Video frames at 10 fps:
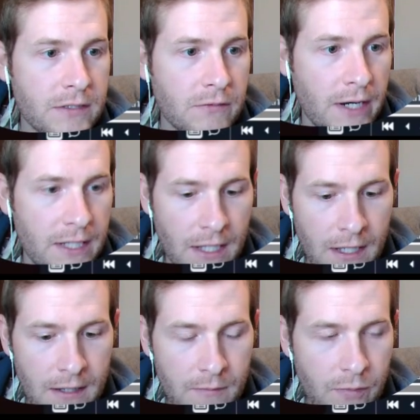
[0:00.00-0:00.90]
to ready
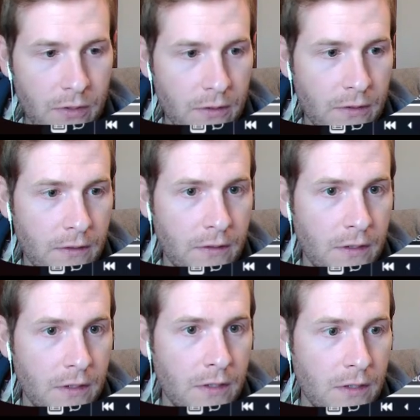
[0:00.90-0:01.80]
up.
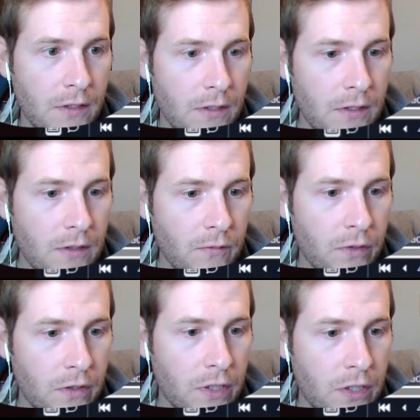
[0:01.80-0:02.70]
We're
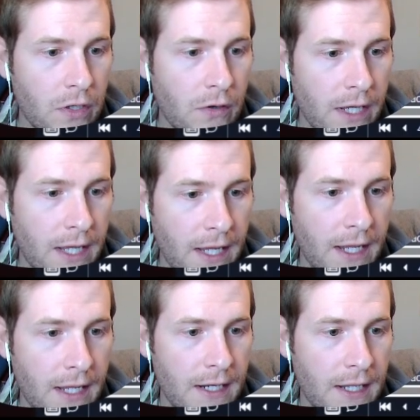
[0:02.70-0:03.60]
going to go
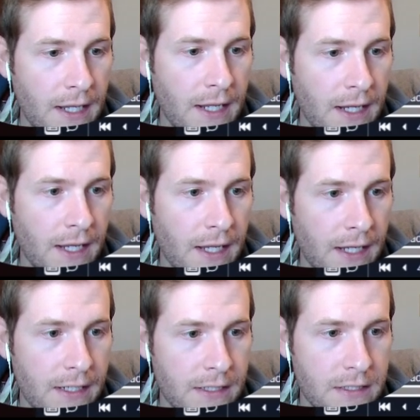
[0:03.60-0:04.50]
ahead
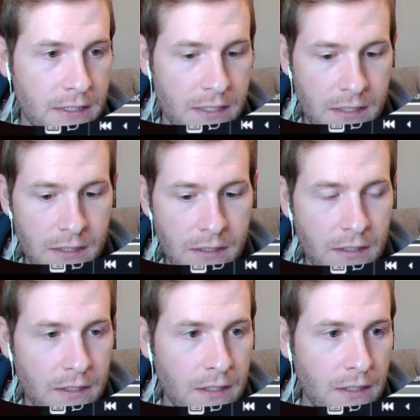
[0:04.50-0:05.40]
and
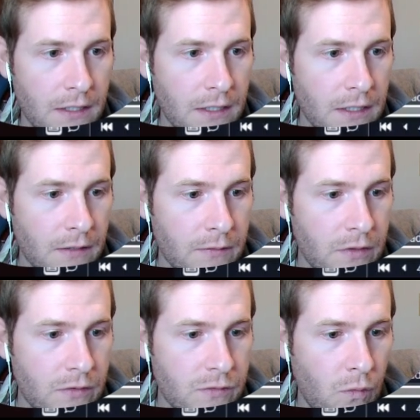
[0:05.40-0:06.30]
I'm going
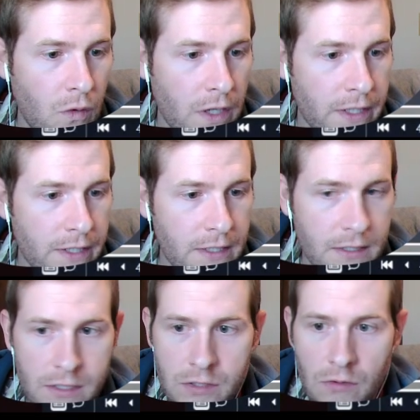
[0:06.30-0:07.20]
to use 1
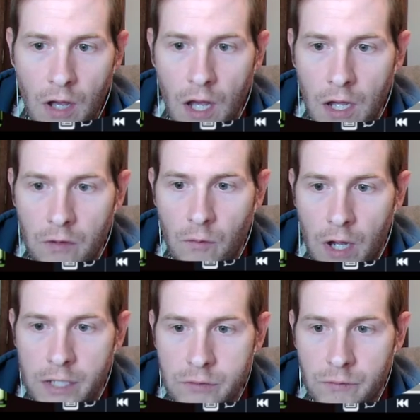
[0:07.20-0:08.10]
to do
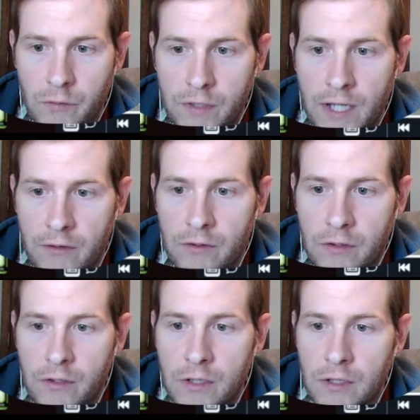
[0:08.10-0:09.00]
Hogwash. Remove a
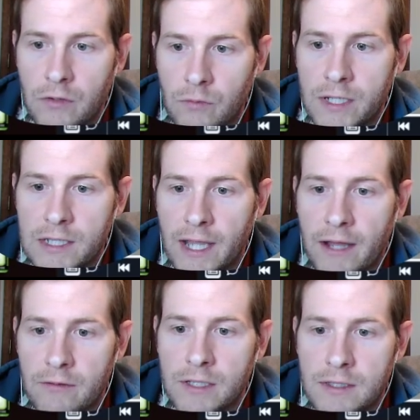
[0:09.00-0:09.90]
counter. Read
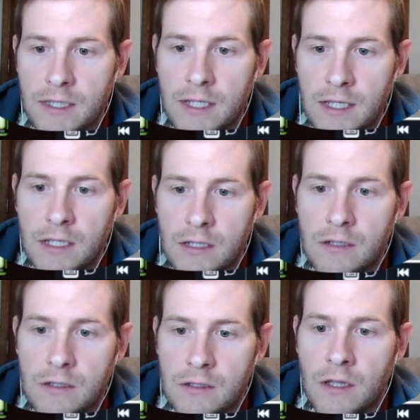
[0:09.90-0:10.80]
loudly the
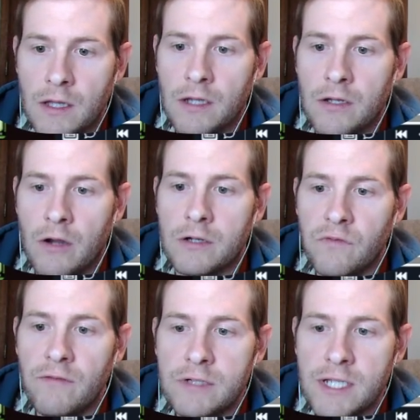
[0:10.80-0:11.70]
card's
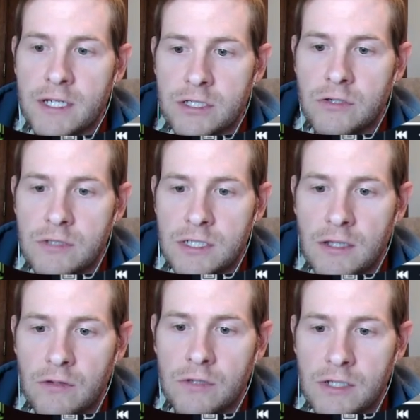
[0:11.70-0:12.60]
flavor text. Choose to
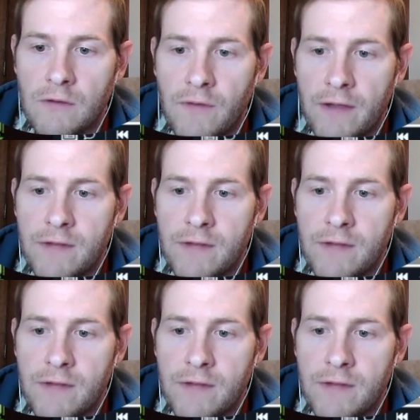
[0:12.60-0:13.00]
either deal 5